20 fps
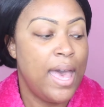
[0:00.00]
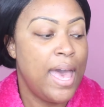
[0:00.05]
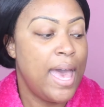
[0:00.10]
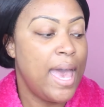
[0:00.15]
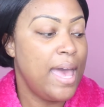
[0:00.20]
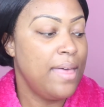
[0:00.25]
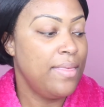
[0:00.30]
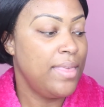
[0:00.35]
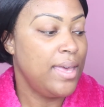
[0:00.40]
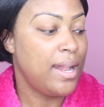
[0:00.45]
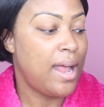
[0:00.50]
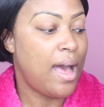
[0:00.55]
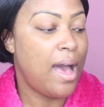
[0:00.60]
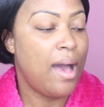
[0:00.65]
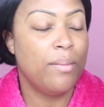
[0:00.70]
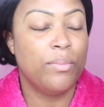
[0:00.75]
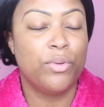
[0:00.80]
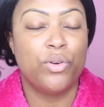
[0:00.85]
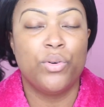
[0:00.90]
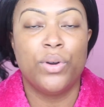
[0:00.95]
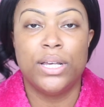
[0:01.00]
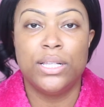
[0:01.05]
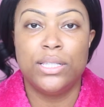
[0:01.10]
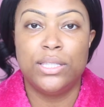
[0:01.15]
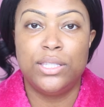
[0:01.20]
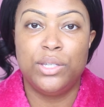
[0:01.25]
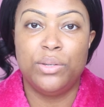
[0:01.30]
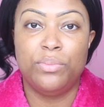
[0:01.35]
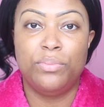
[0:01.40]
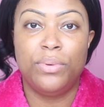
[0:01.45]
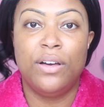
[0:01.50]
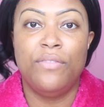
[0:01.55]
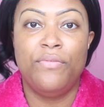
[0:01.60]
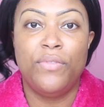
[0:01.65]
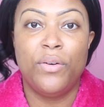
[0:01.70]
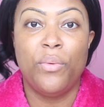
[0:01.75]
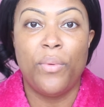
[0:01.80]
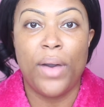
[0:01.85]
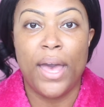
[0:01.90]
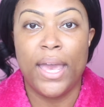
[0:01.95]
and then I'm going to buff
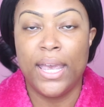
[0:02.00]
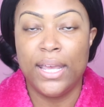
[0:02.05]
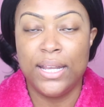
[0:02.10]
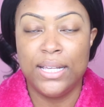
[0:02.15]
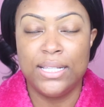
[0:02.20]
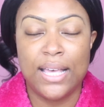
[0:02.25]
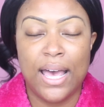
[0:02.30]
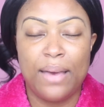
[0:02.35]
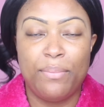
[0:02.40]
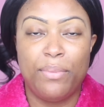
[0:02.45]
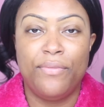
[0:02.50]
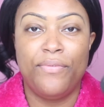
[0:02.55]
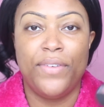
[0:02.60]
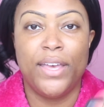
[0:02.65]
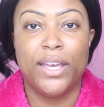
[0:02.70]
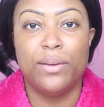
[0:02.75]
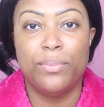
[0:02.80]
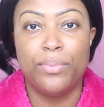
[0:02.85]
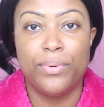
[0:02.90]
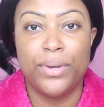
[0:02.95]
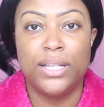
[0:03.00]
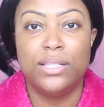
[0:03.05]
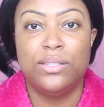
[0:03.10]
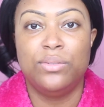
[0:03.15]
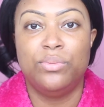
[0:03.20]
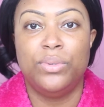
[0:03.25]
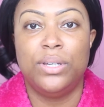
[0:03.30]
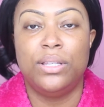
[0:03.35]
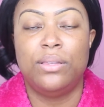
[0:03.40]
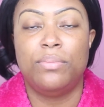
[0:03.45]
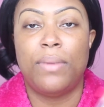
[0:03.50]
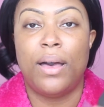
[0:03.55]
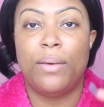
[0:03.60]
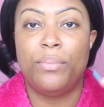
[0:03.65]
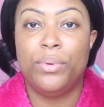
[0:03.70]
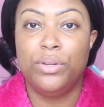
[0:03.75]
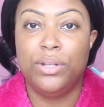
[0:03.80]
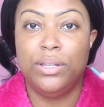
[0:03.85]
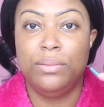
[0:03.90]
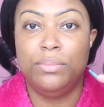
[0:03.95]
away any type of fingerprints with my
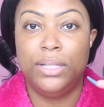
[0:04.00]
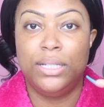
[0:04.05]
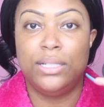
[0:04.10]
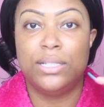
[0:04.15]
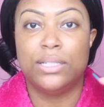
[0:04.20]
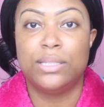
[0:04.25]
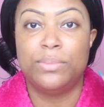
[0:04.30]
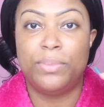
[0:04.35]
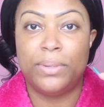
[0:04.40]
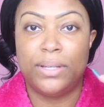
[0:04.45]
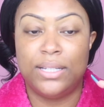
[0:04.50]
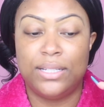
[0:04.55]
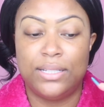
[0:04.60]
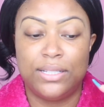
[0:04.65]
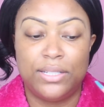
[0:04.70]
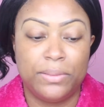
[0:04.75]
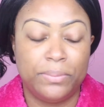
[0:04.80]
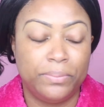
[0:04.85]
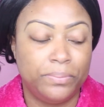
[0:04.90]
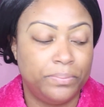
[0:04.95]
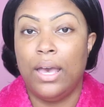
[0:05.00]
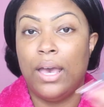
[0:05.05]
beauty blending sponge.